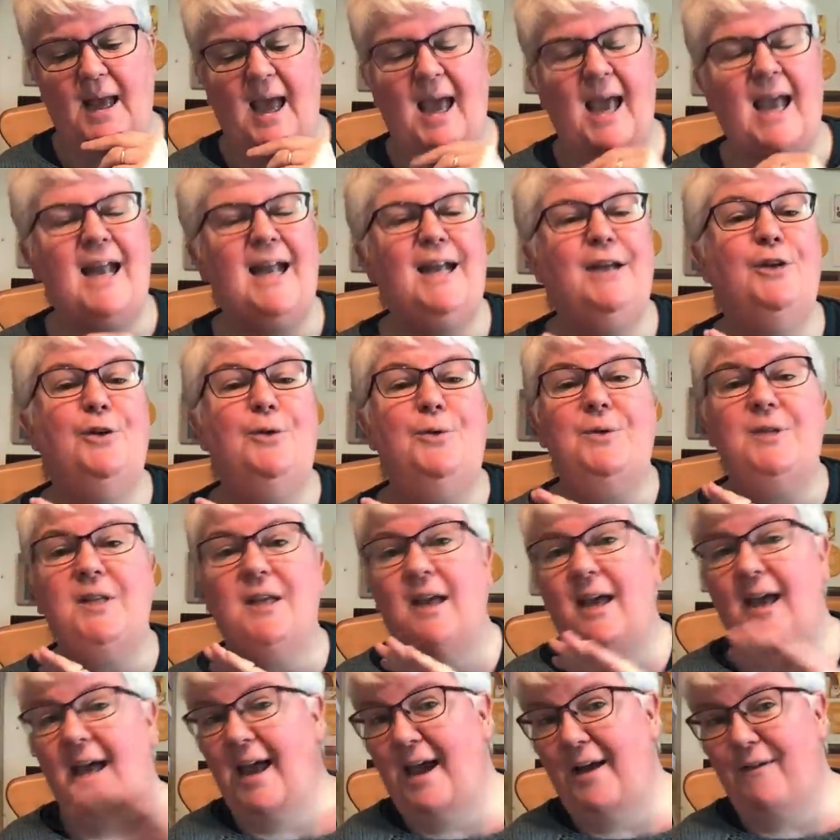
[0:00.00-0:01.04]
He knows
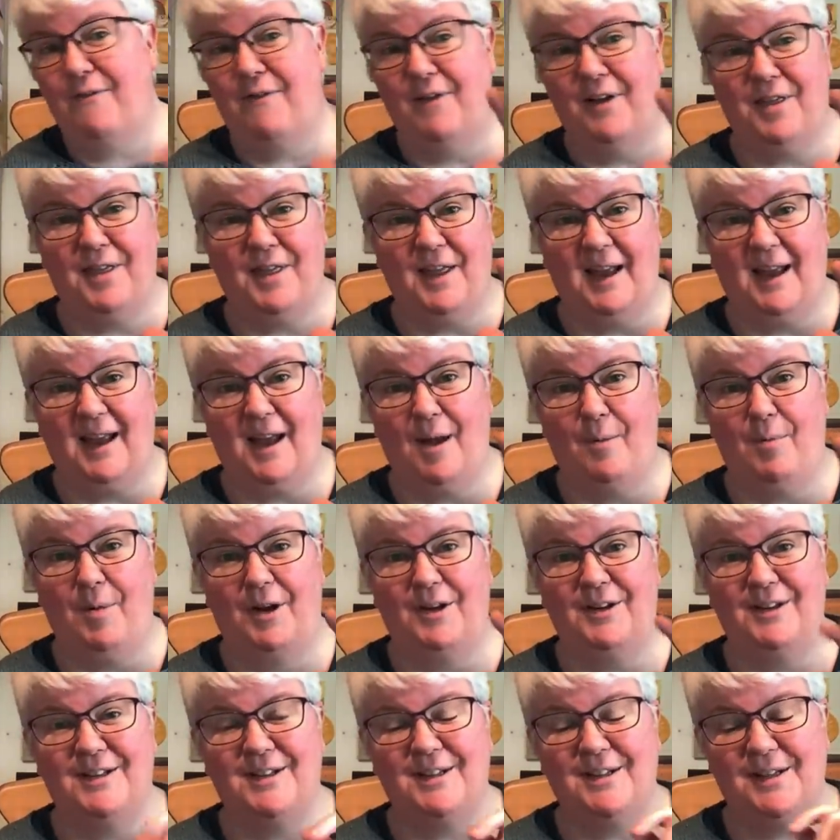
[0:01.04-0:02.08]
everything
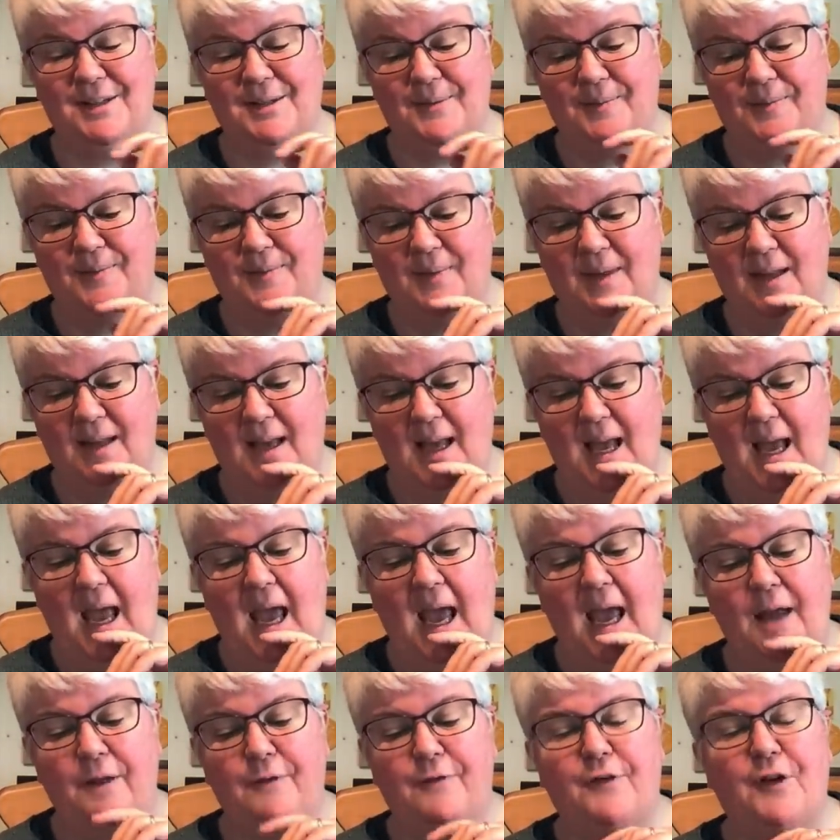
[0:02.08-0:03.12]
about us.
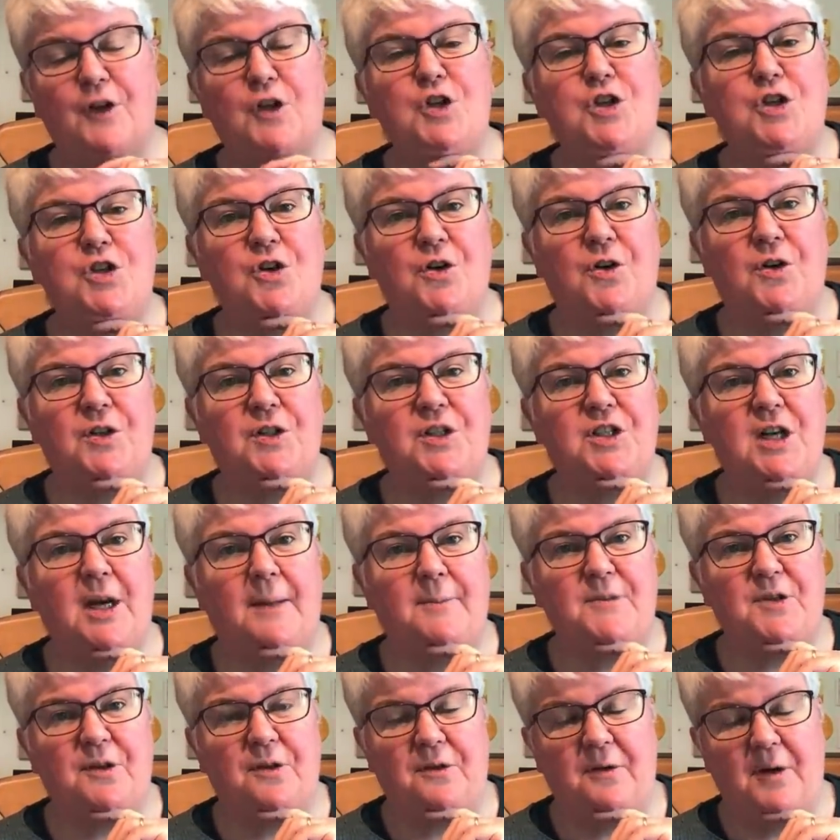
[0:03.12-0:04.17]
In 1 John
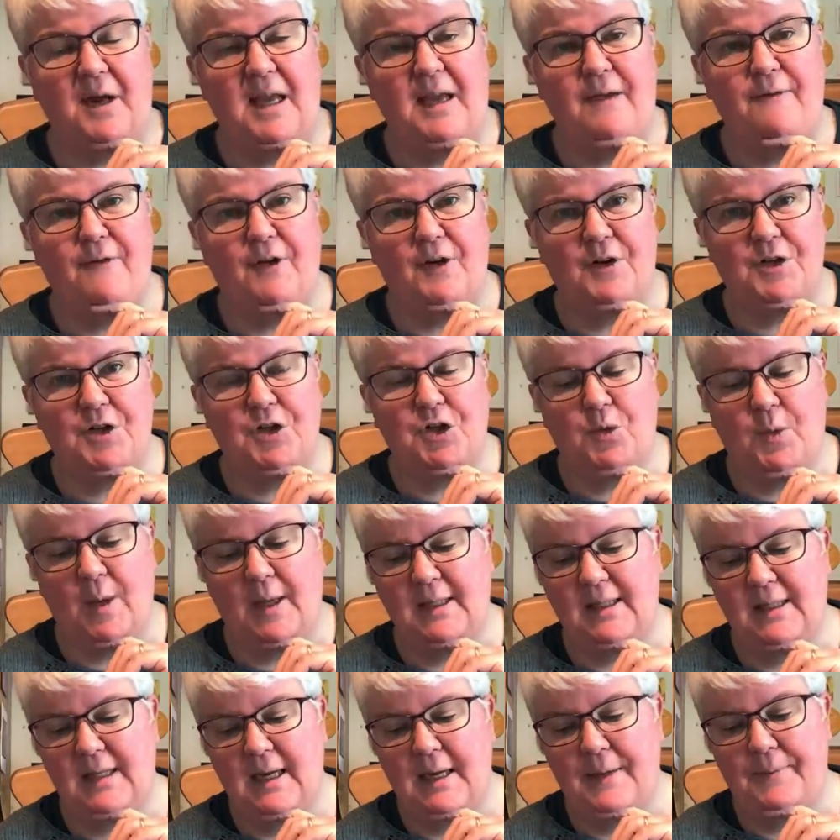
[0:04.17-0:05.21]
chapter 3, verse
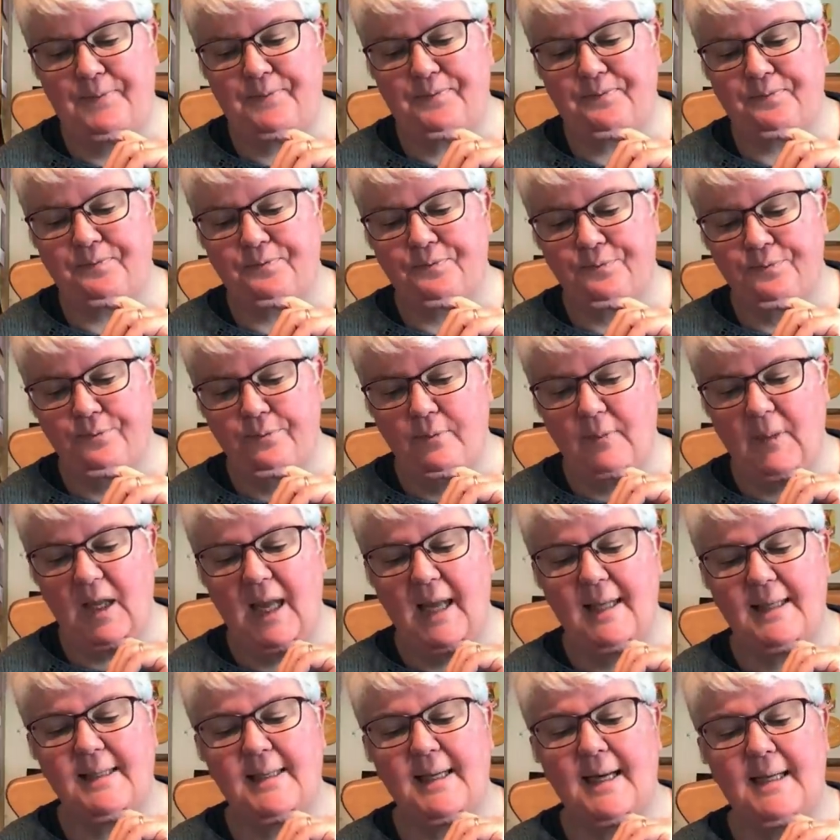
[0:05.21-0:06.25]
20,
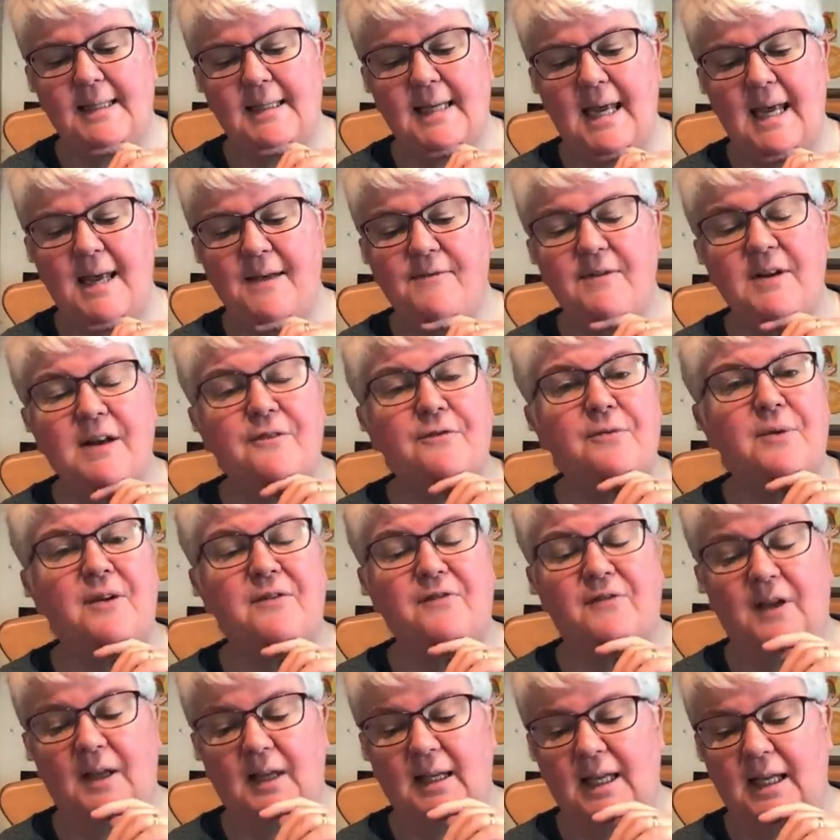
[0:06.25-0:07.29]
it says, even if we
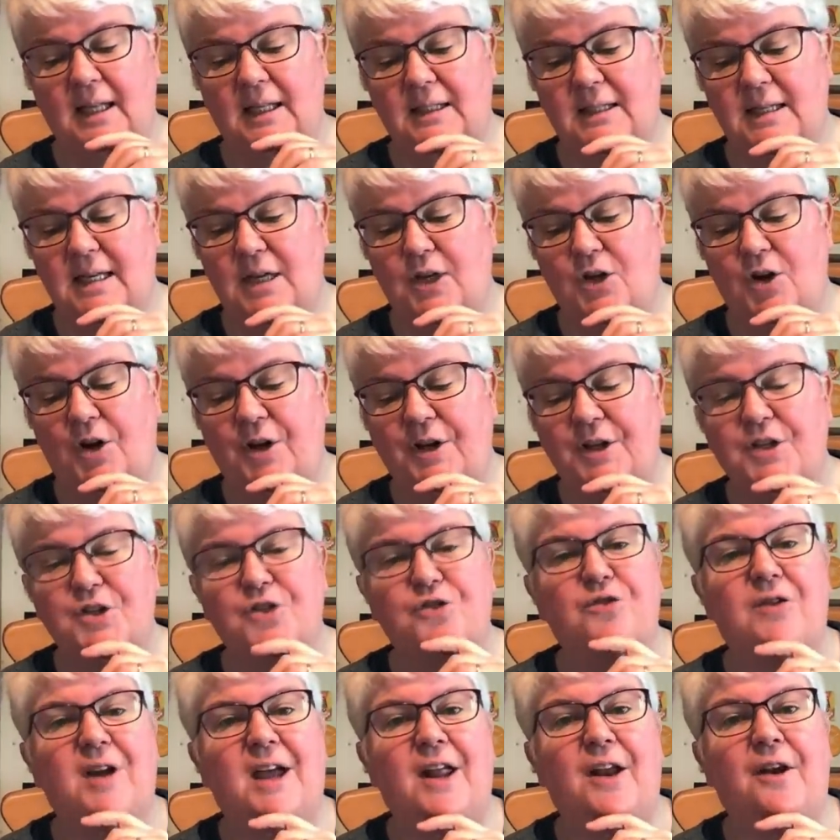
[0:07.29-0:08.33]
feel guilty, God is
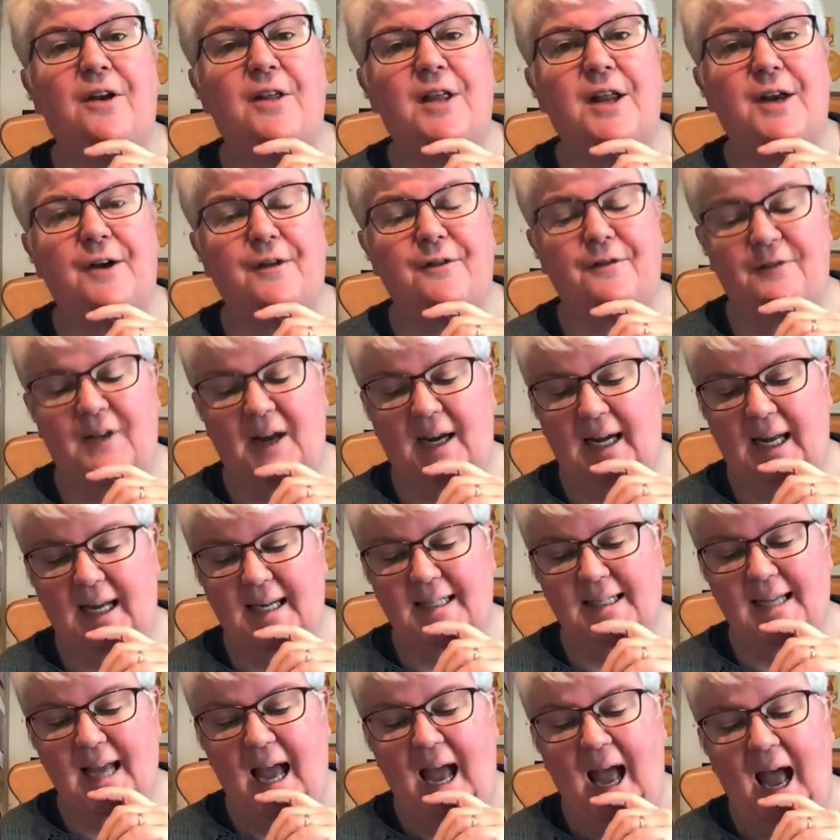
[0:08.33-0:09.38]
greater than our
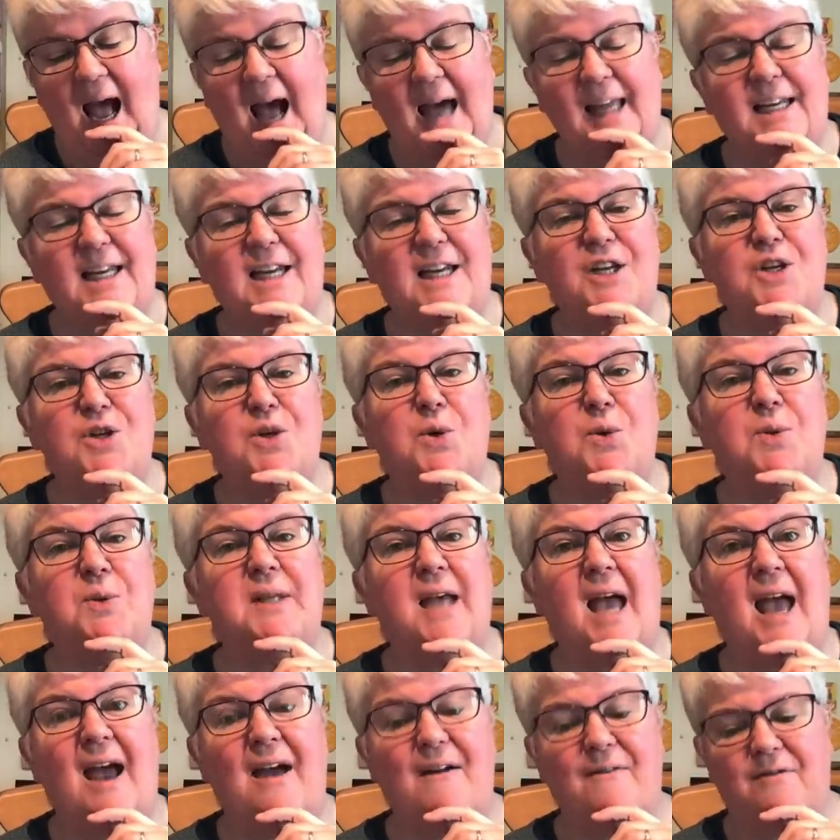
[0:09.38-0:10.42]
feelings and he knows
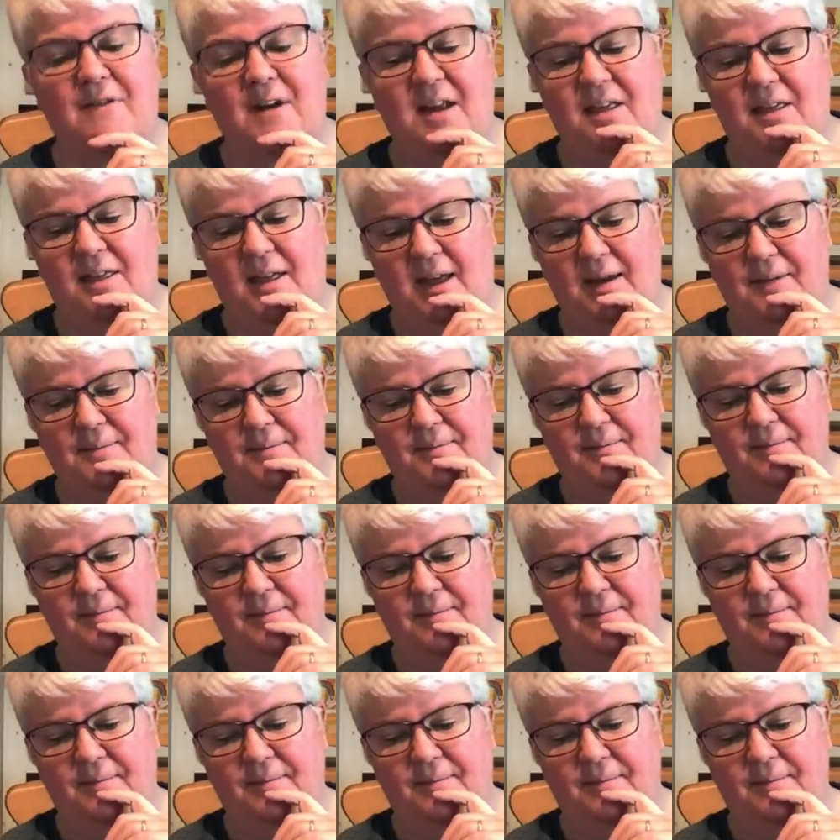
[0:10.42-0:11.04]
everything.